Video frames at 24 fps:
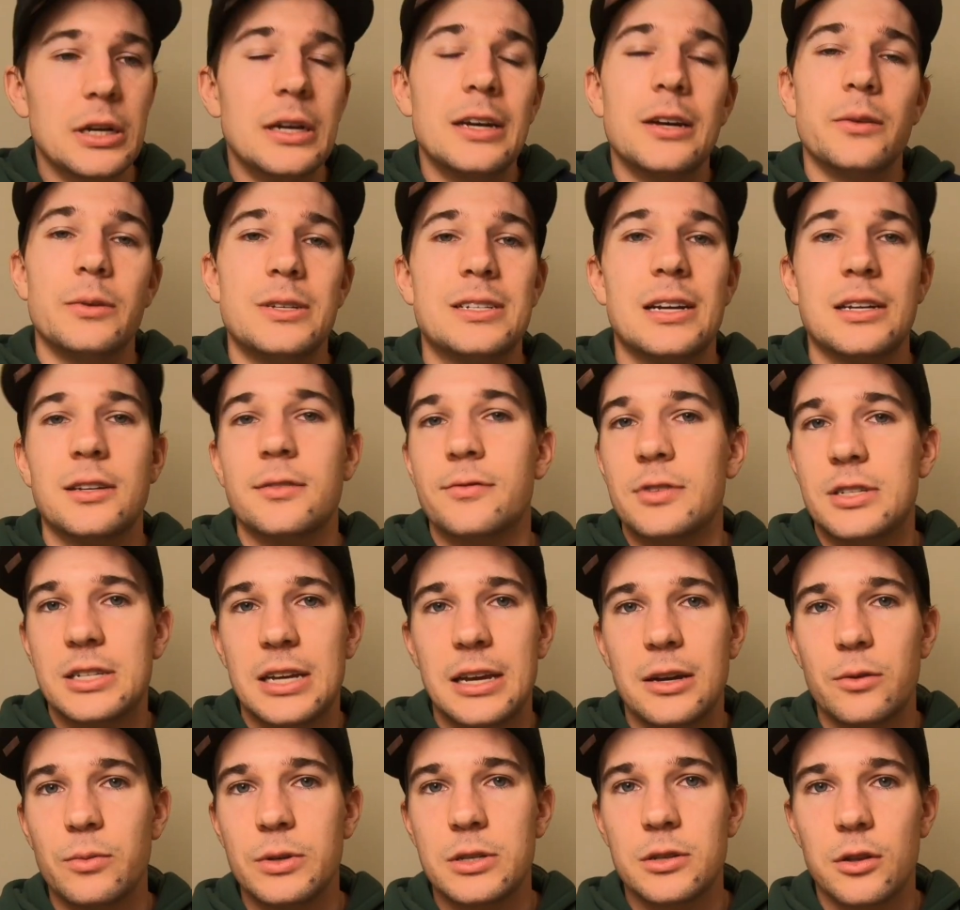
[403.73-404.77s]
We start to
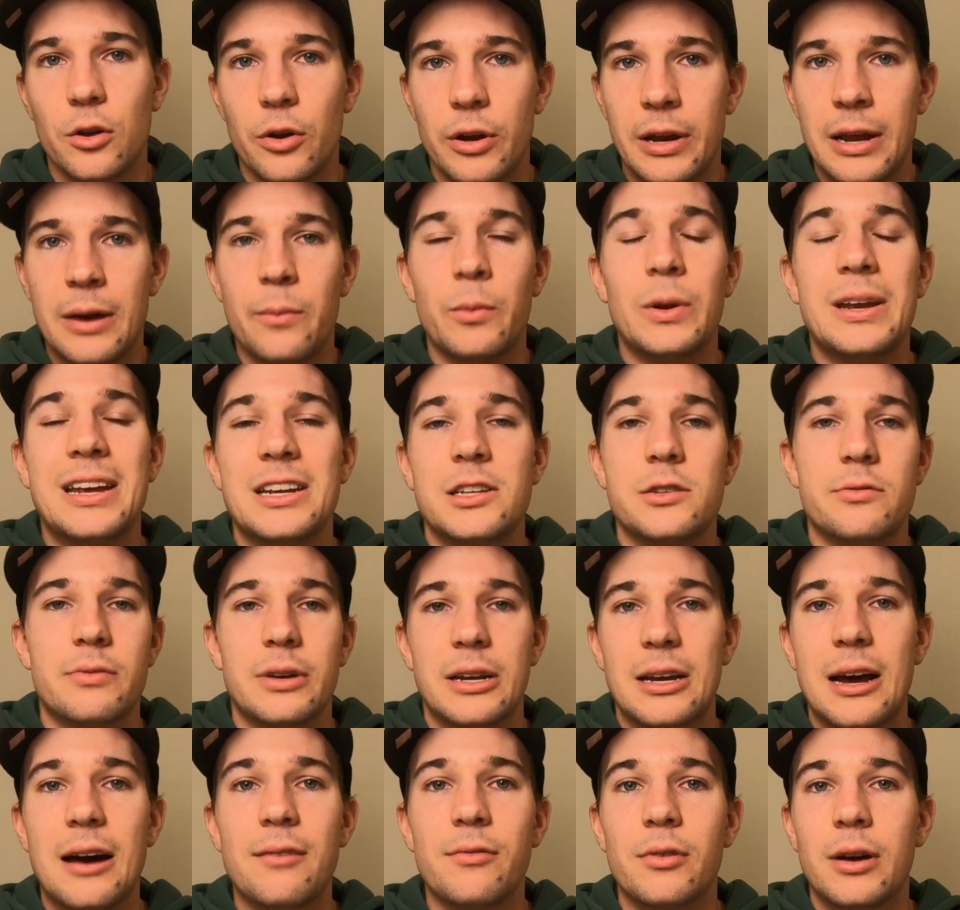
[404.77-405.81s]
fatigue, we slow down, we need to
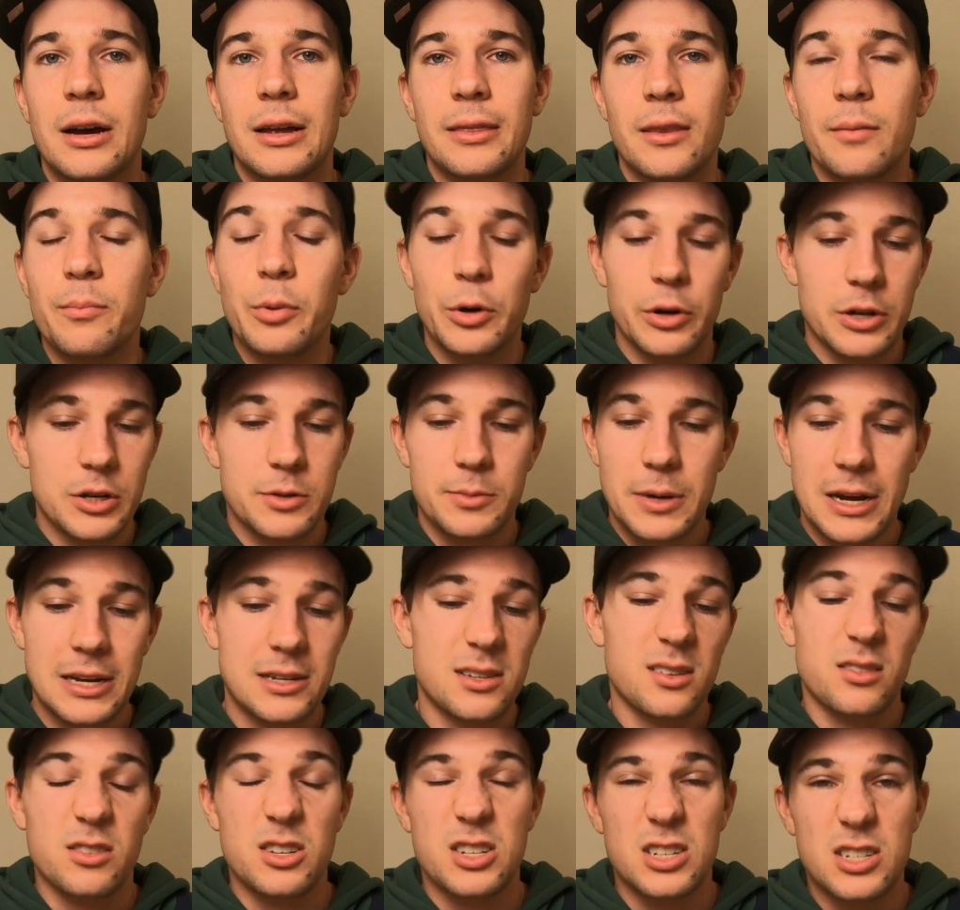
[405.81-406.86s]
recover, and the body
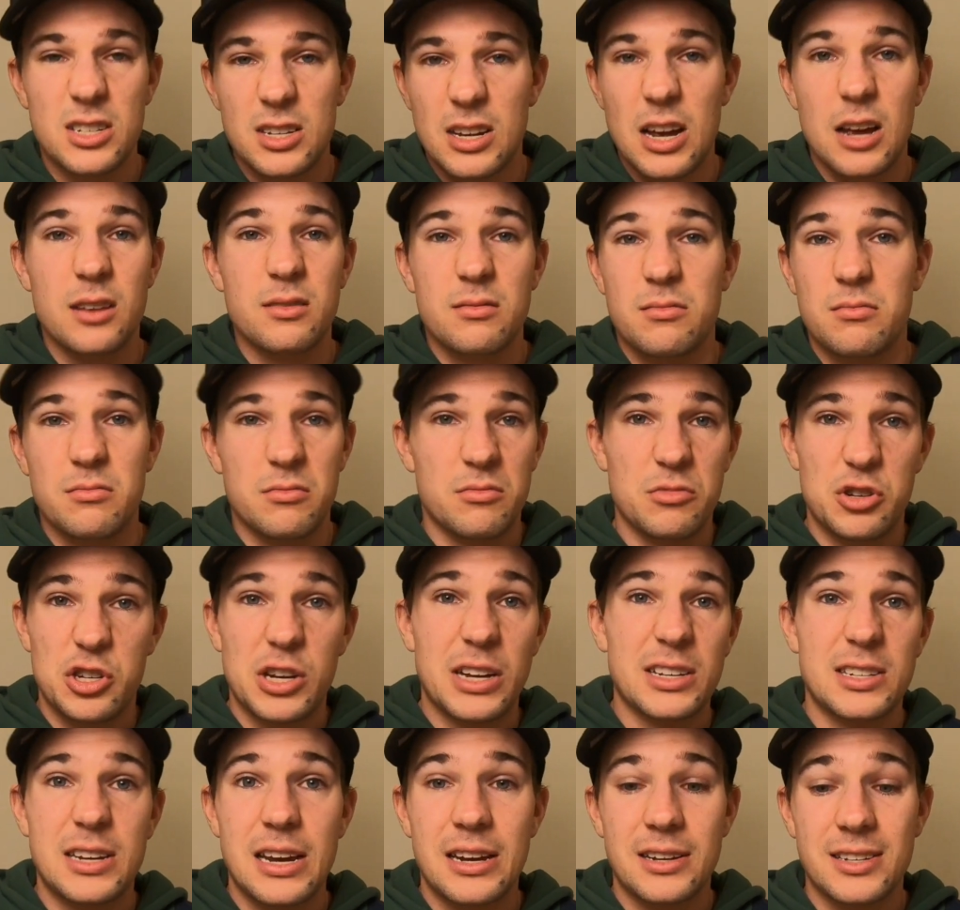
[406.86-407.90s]
basically just
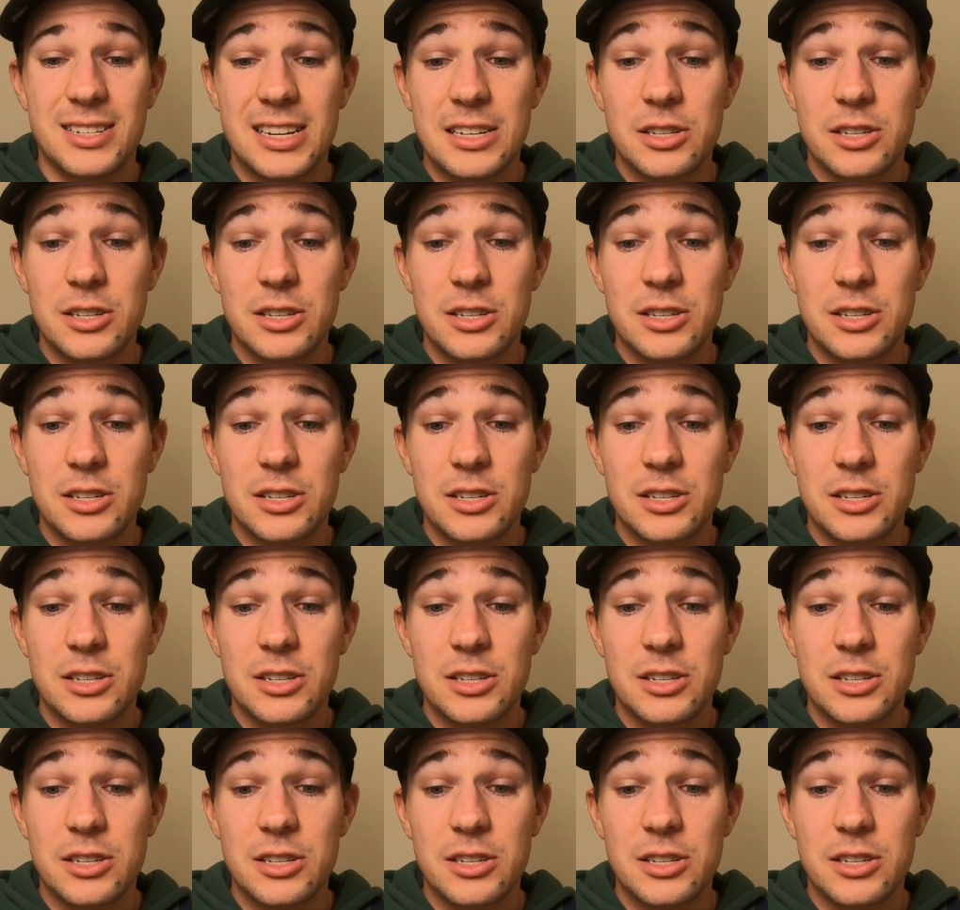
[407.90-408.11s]
shuts down and says